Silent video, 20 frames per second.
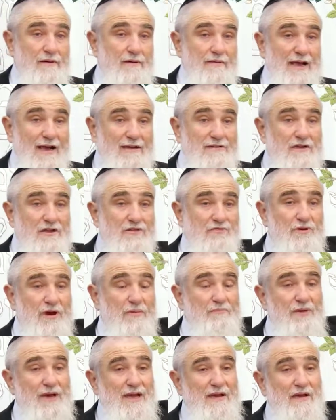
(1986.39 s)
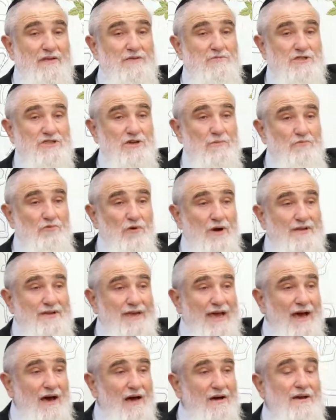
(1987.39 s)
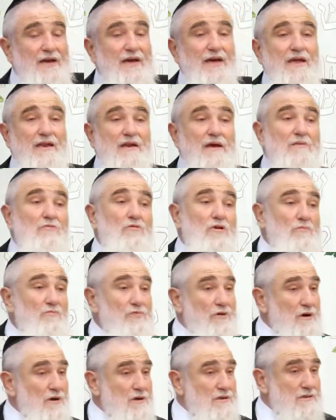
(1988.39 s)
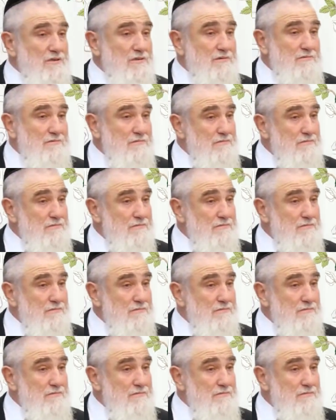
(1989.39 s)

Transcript: That's the three opinions which are brought down in the Gemara and Brachas.